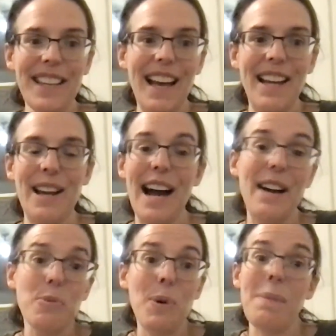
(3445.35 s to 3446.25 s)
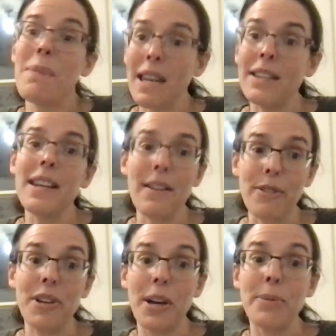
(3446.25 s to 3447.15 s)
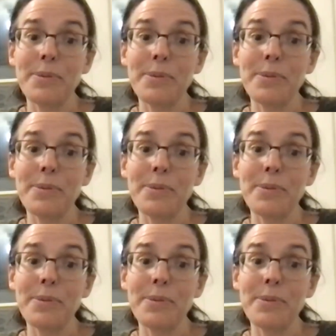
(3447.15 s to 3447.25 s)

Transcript: And we may never know.